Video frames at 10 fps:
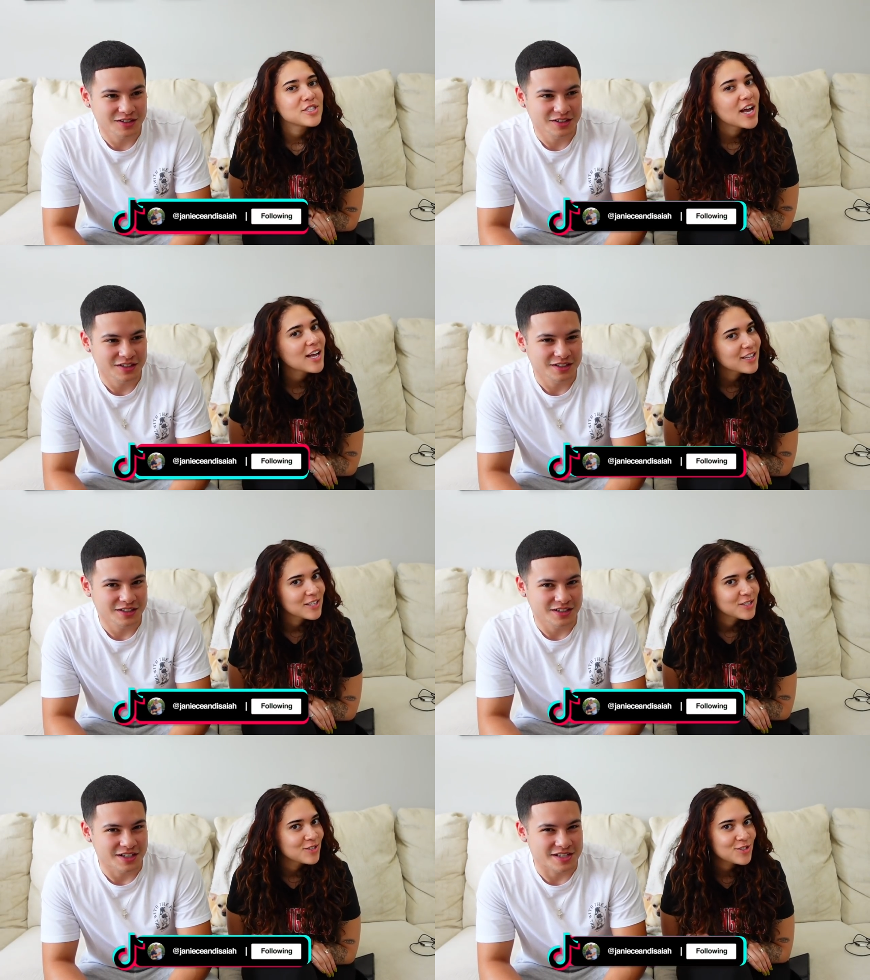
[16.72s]

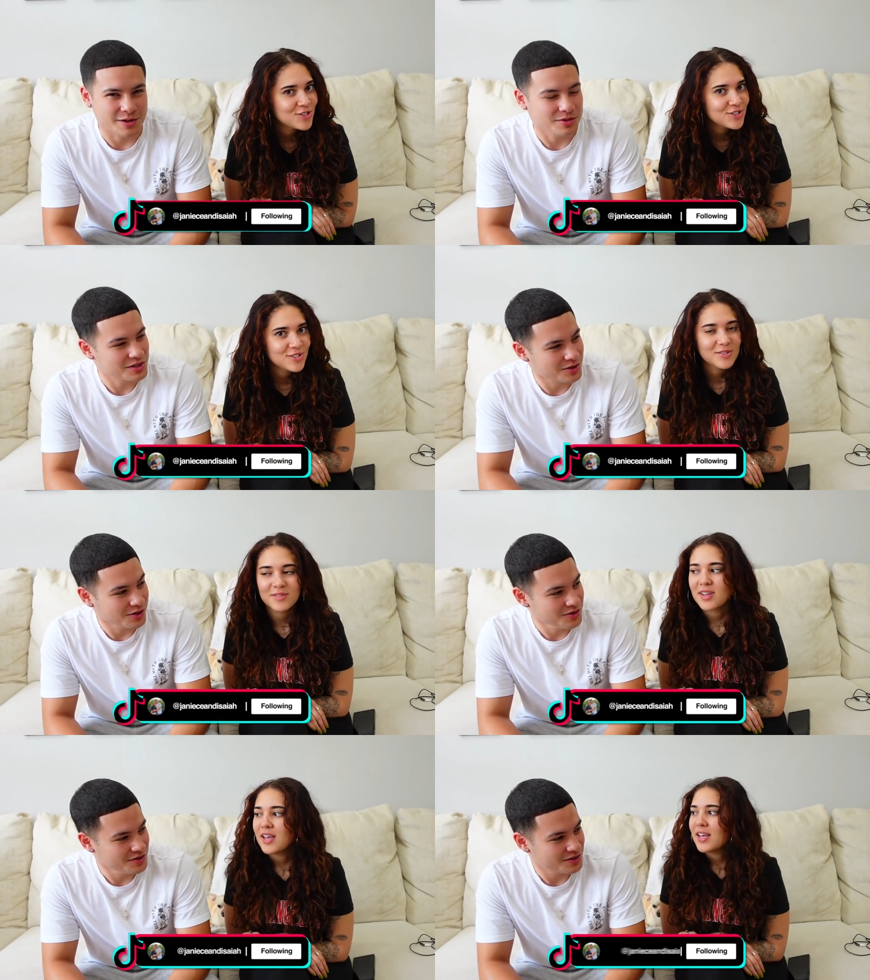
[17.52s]
Speaker 1: challenge.
Speaker 2: Is that what it's
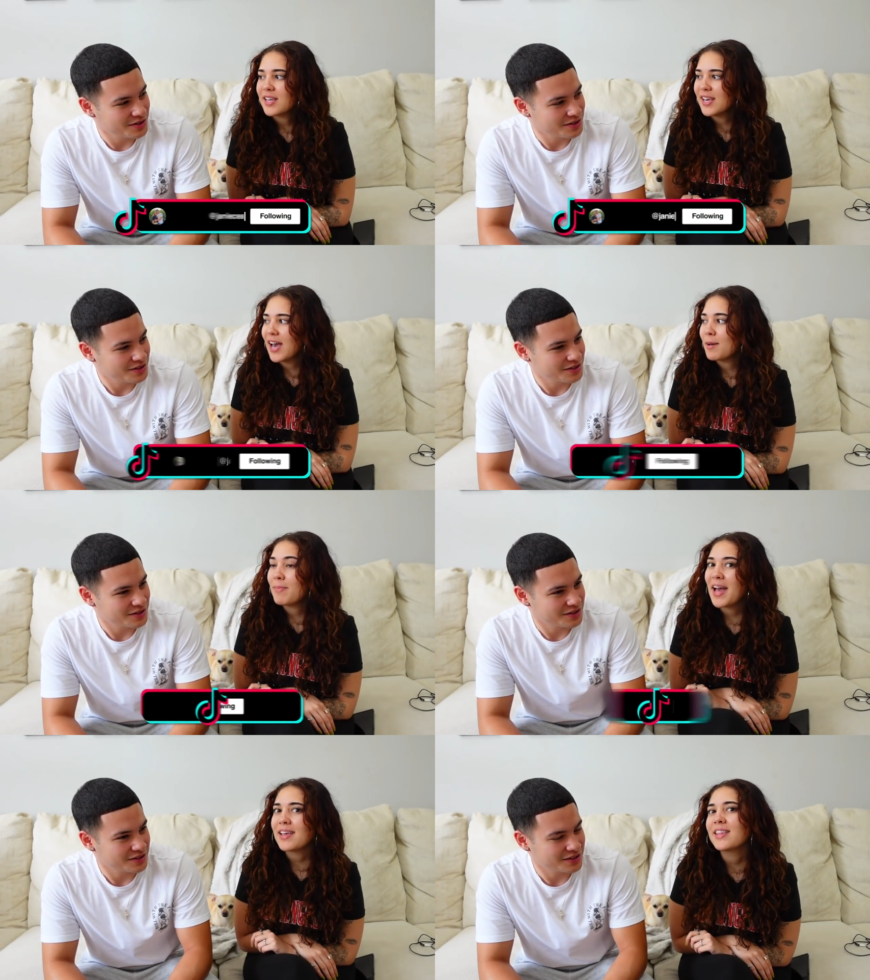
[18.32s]
called?
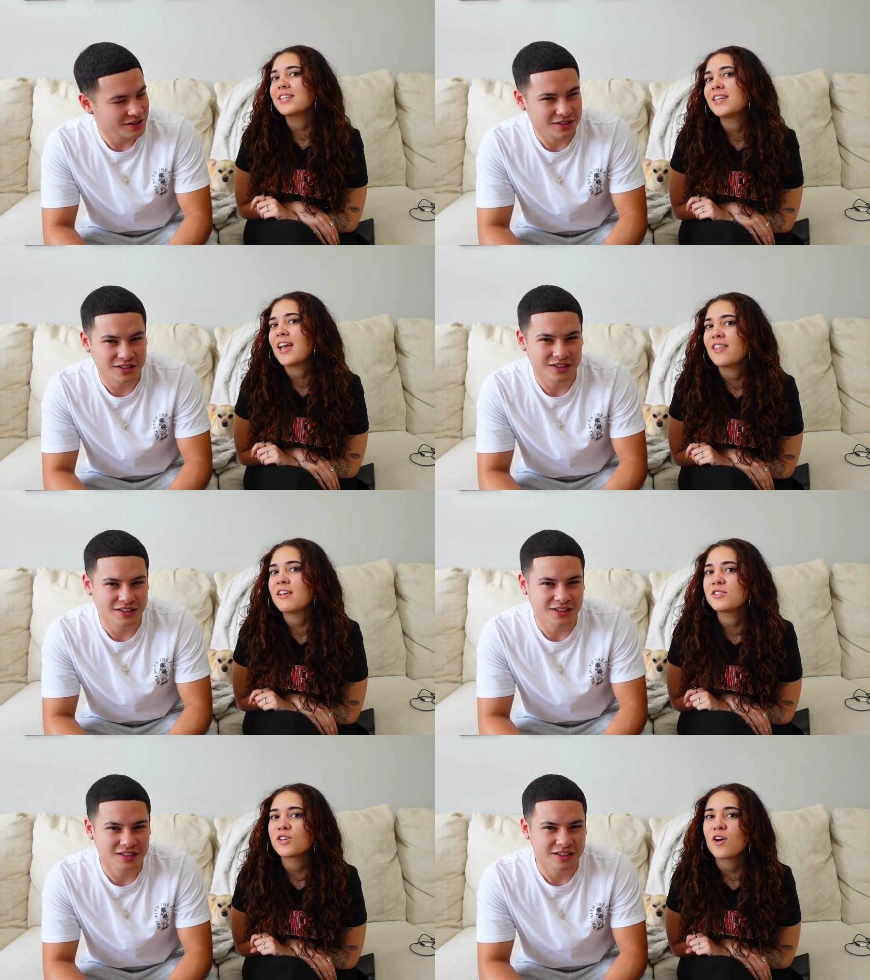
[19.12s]
Speaker 1: Yeah, back in the day
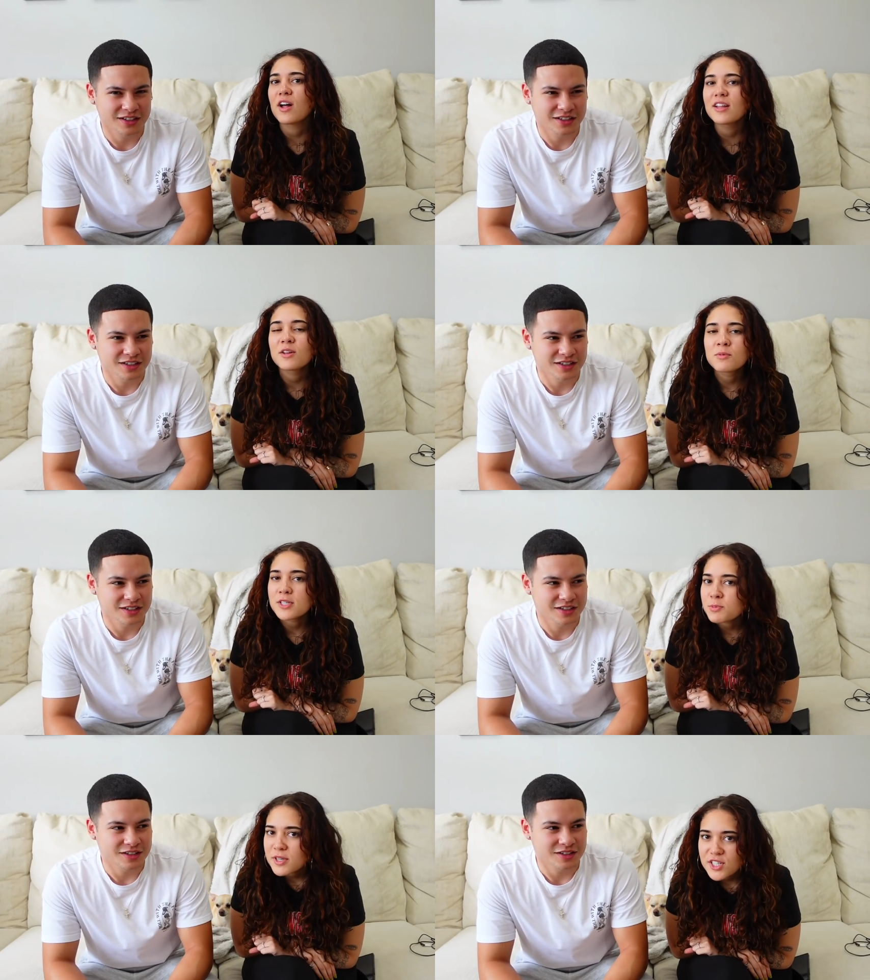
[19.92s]
they used to call it the
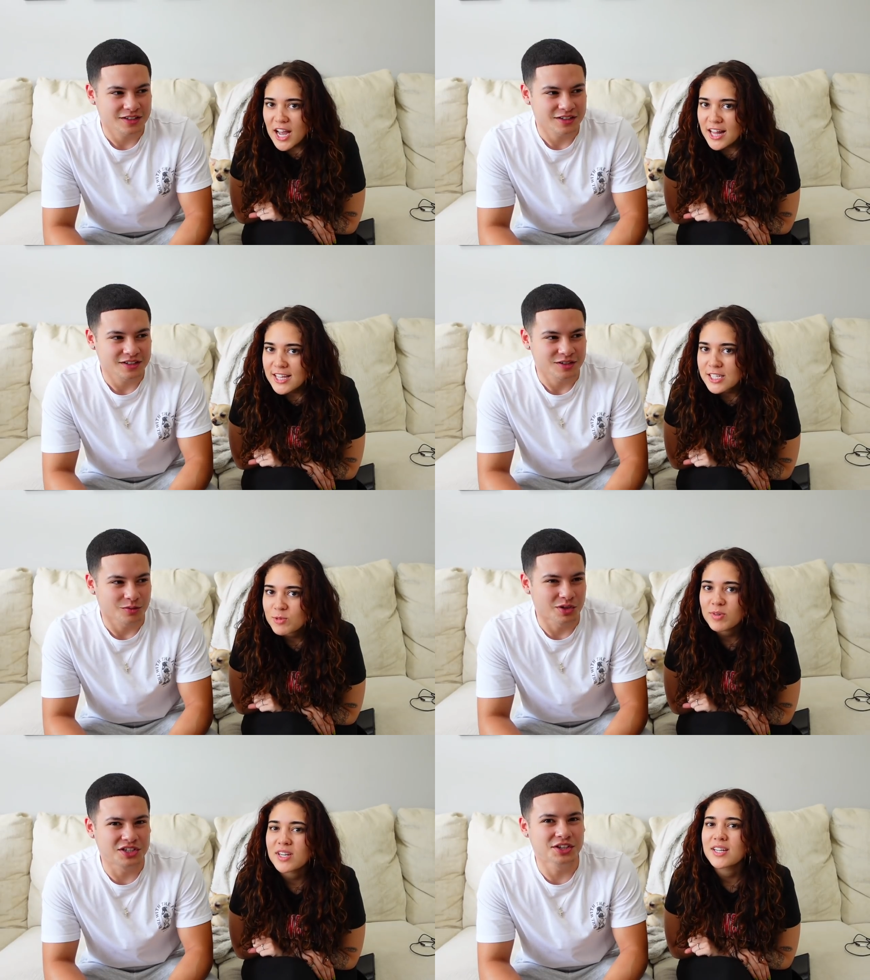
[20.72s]
whisper
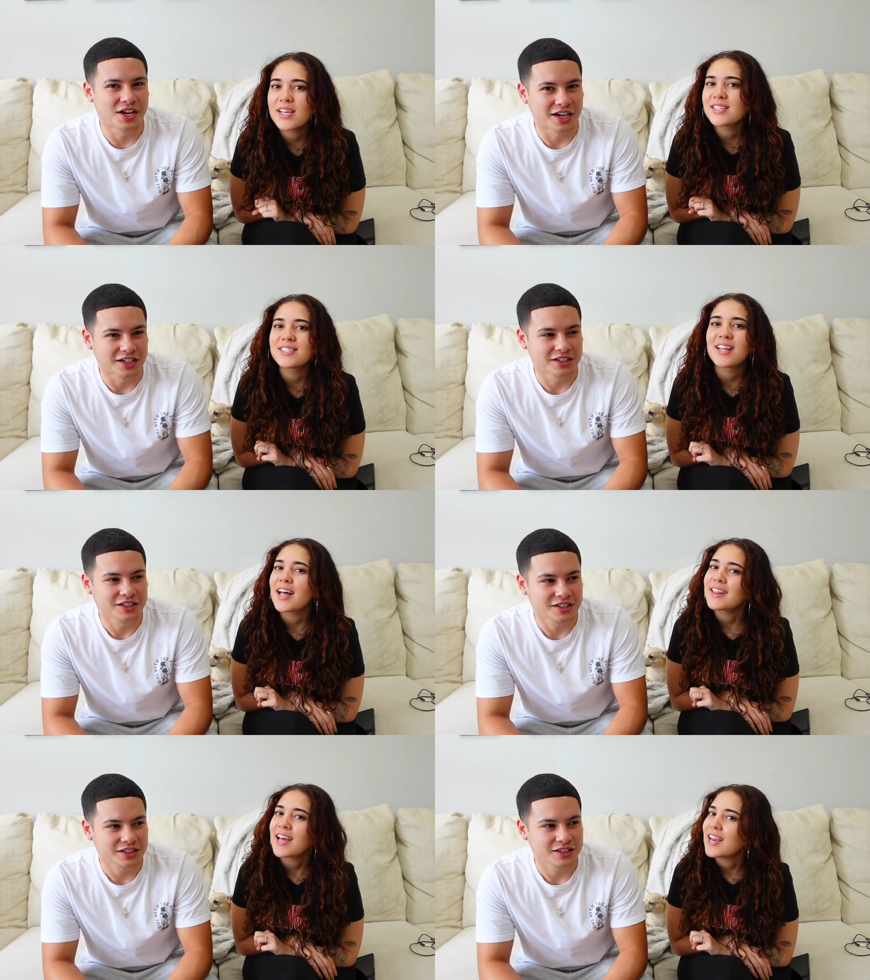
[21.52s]
challenge, but it's
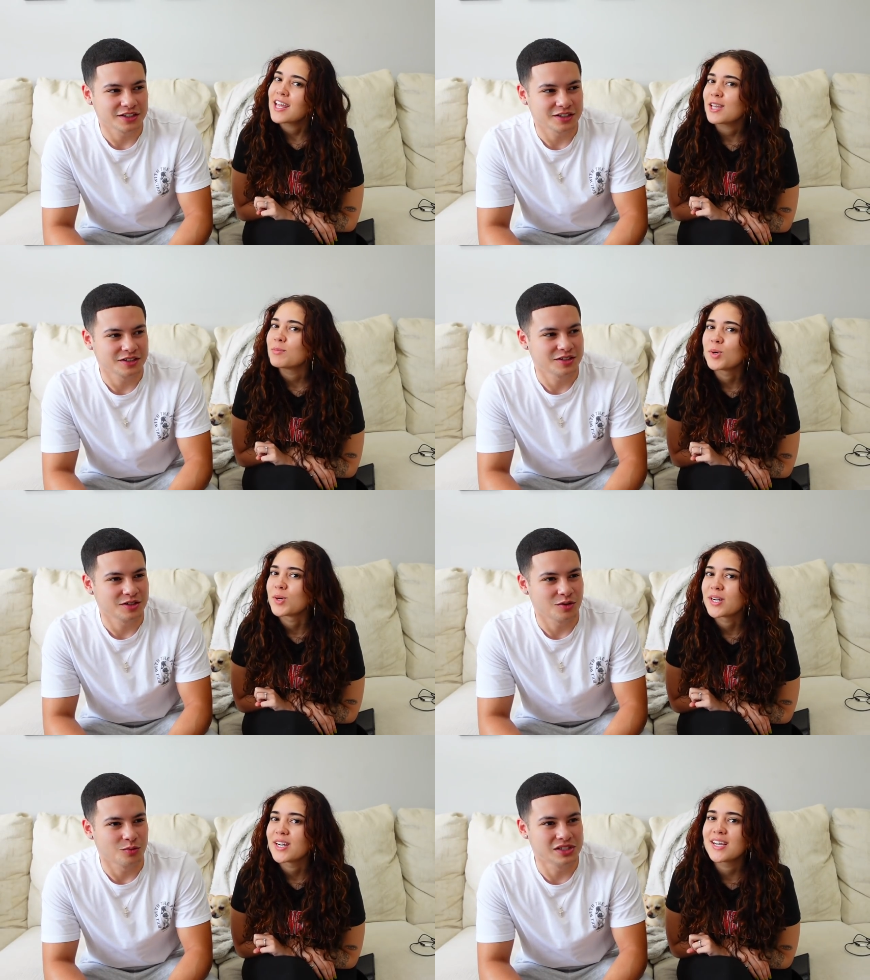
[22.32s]
not that
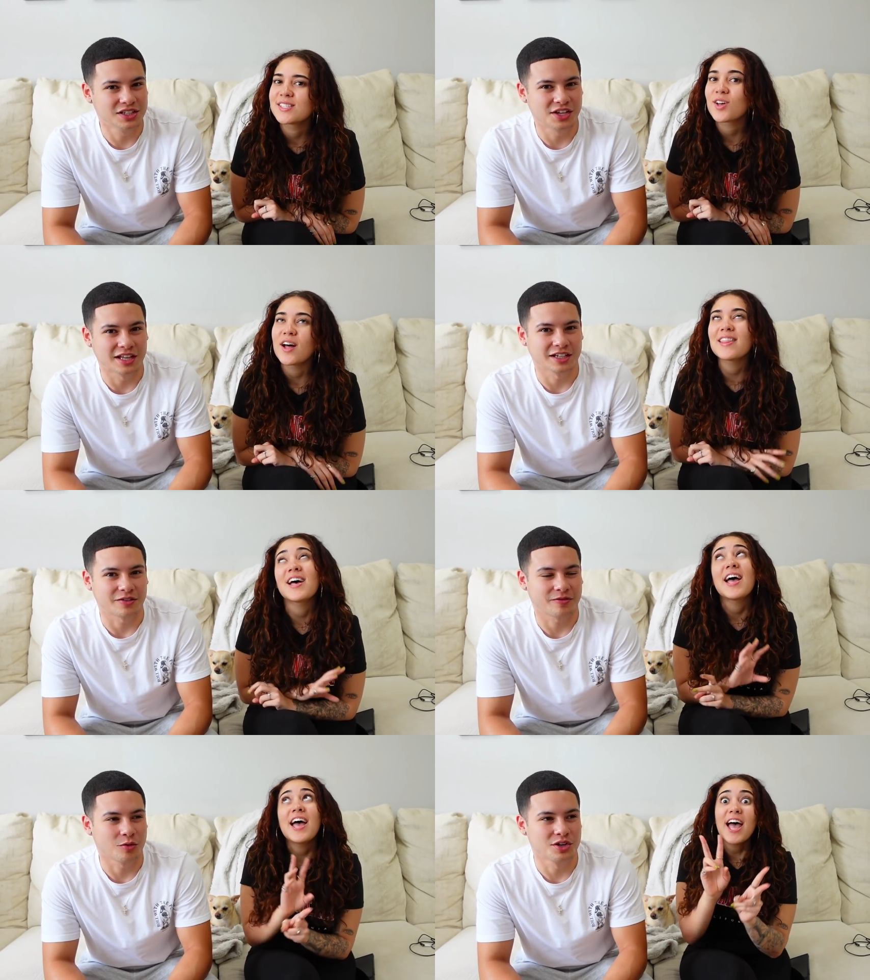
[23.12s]
anymore.
Speaker 2: We did that
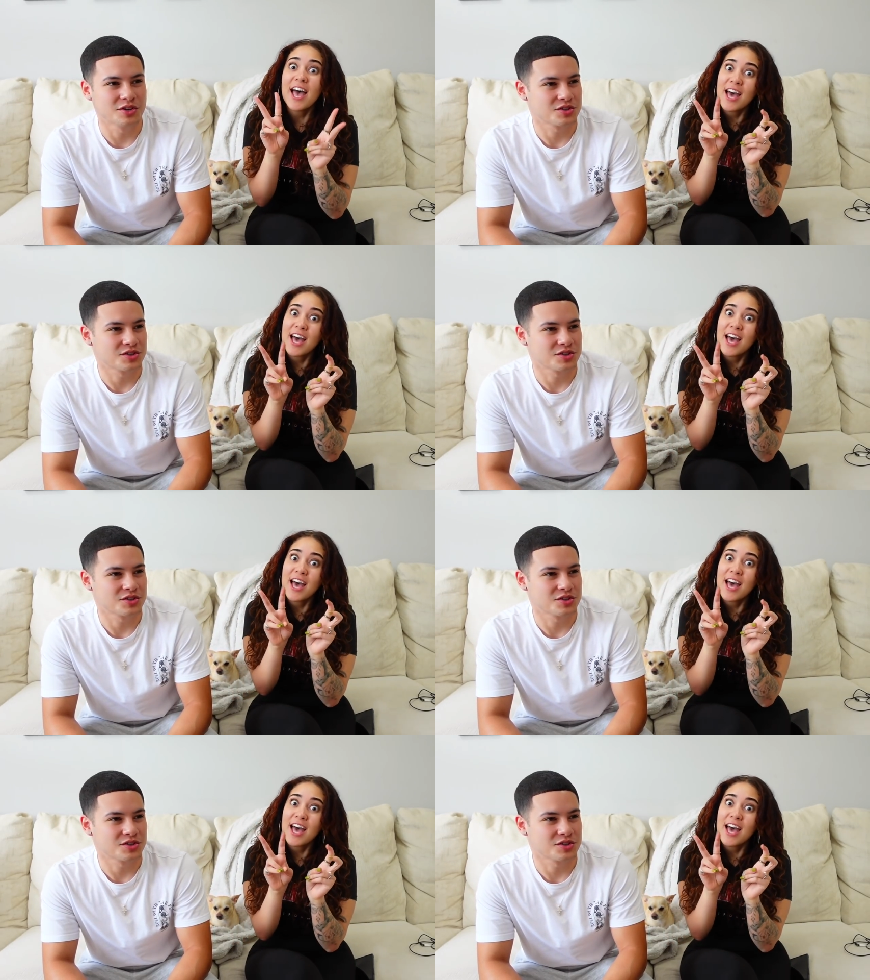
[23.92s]
like 4 years ago. It's called the